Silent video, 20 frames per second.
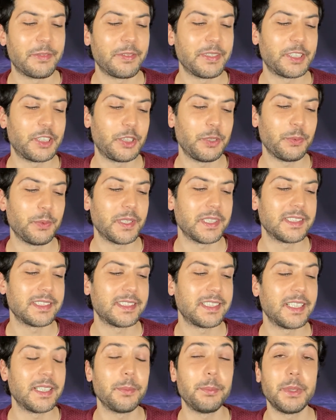She was
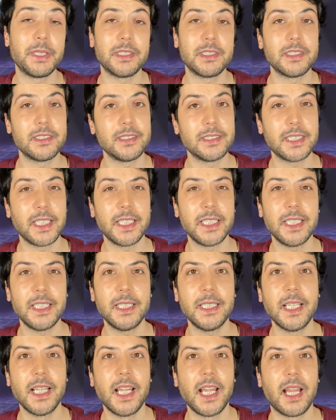the bearded
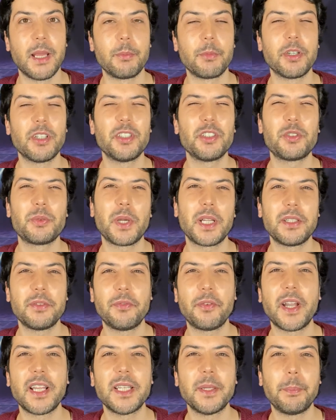lady. I'm gonna try to
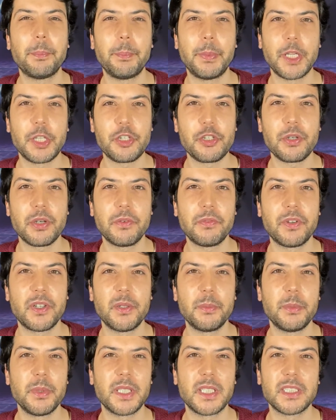find a picture of her
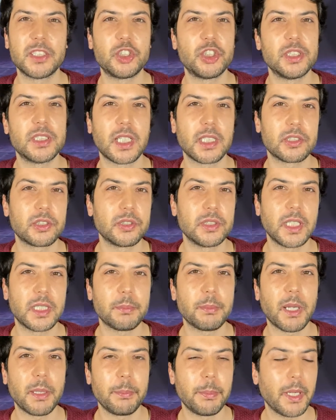because she's actually at
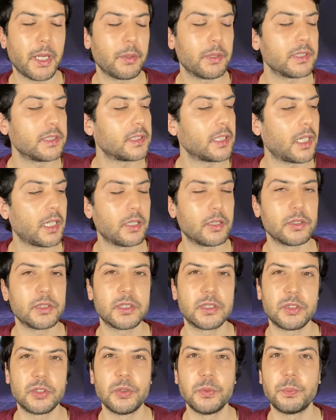my parents' house
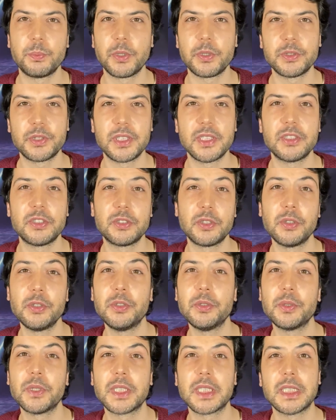to post it so
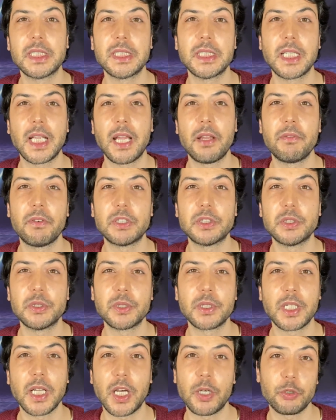you can have a
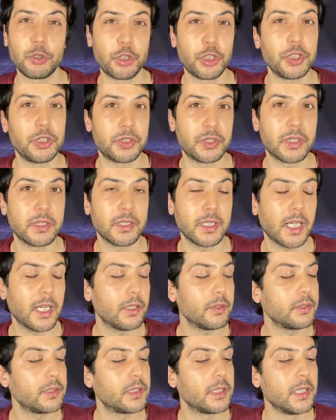look how she turned
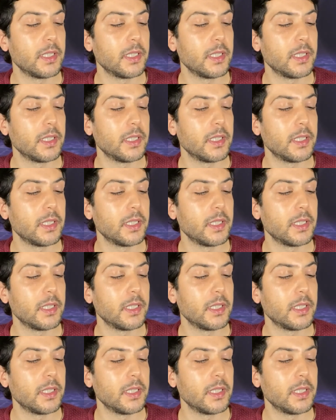out.